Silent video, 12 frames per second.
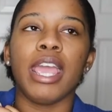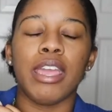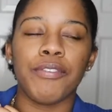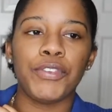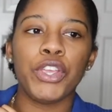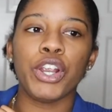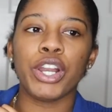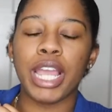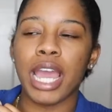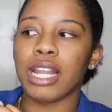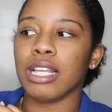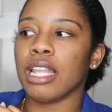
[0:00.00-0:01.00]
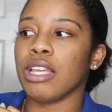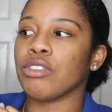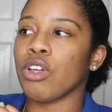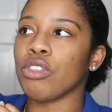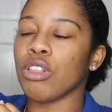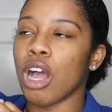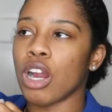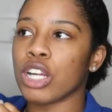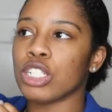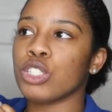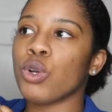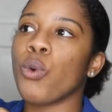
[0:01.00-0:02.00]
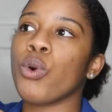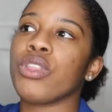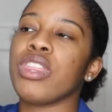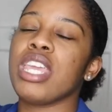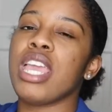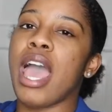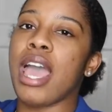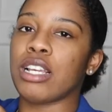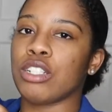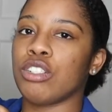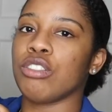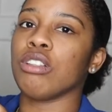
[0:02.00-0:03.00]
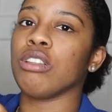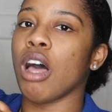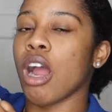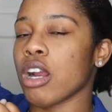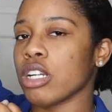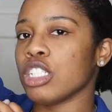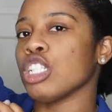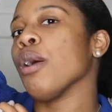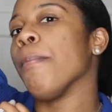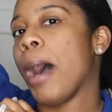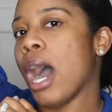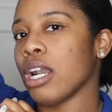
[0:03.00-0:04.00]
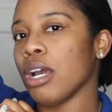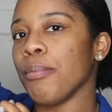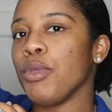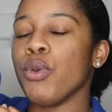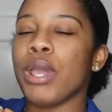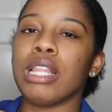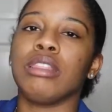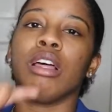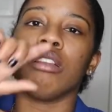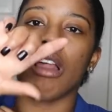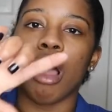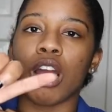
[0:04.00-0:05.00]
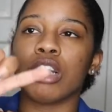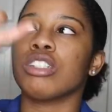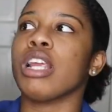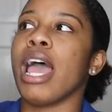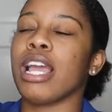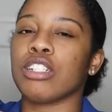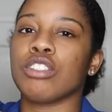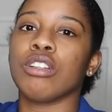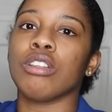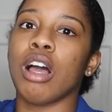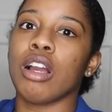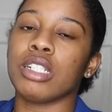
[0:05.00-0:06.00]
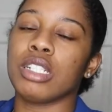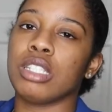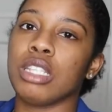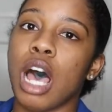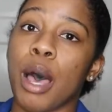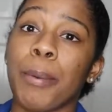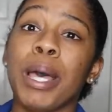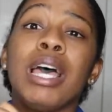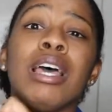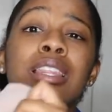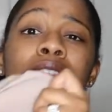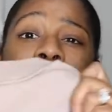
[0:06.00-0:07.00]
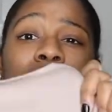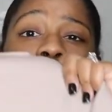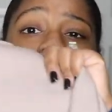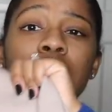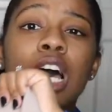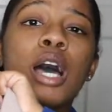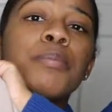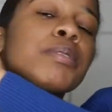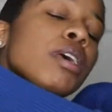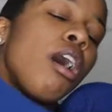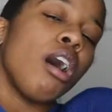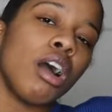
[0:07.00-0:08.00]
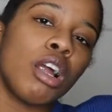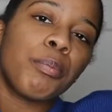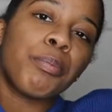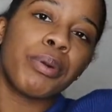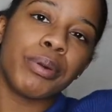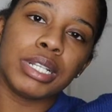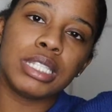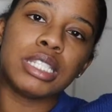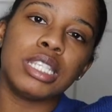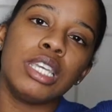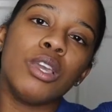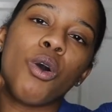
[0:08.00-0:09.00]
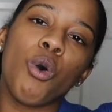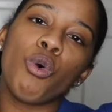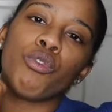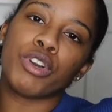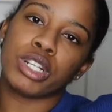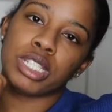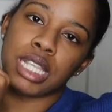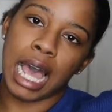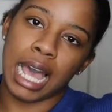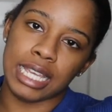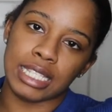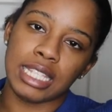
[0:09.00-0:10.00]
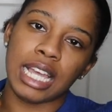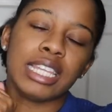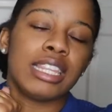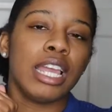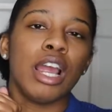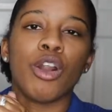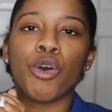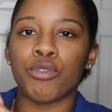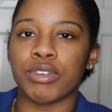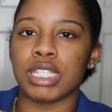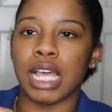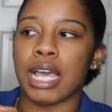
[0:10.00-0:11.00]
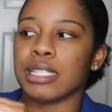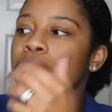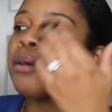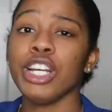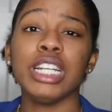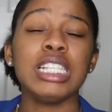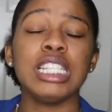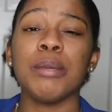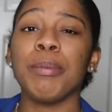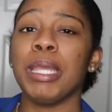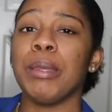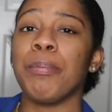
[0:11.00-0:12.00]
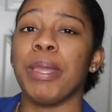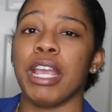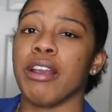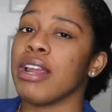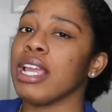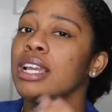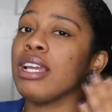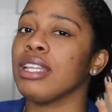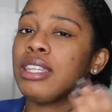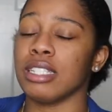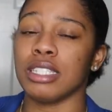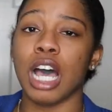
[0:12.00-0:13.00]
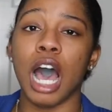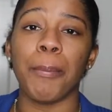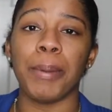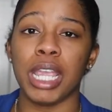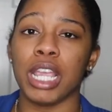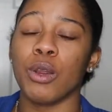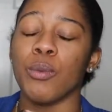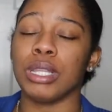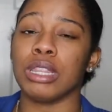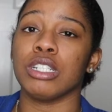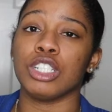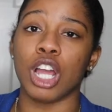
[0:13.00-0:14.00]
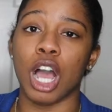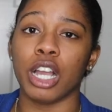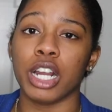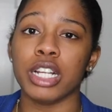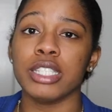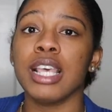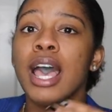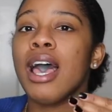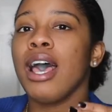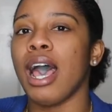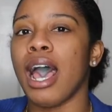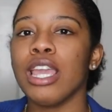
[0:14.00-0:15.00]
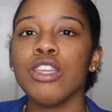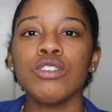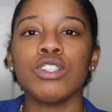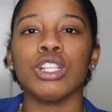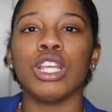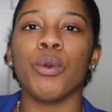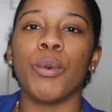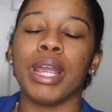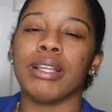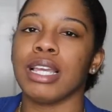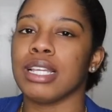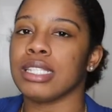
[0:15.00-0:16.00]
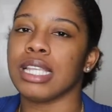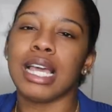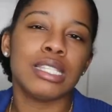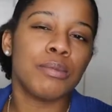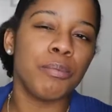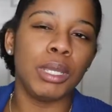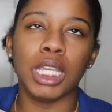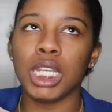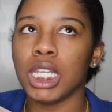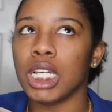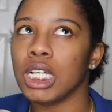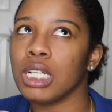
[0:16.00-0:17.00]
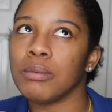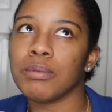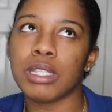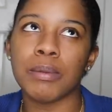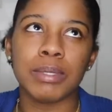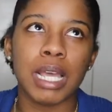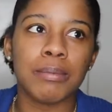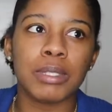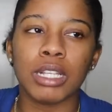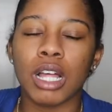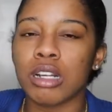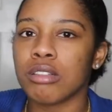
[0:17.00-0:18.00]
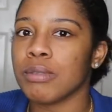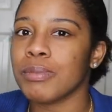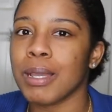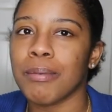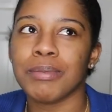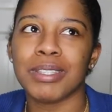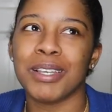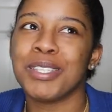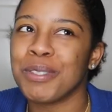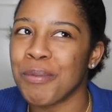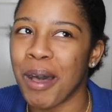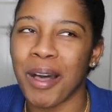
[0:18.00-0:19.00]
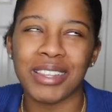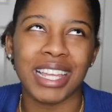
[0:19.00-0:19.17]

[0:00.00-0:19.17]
If you're getting like the large or the extra large bottom, you get the large, extra large top. These tops are pretty oversized. Like, they are oversized. You're gonna see me pairing the top here with the joggers. I usually wear like a size medium, sometimes a large, sometimes a small.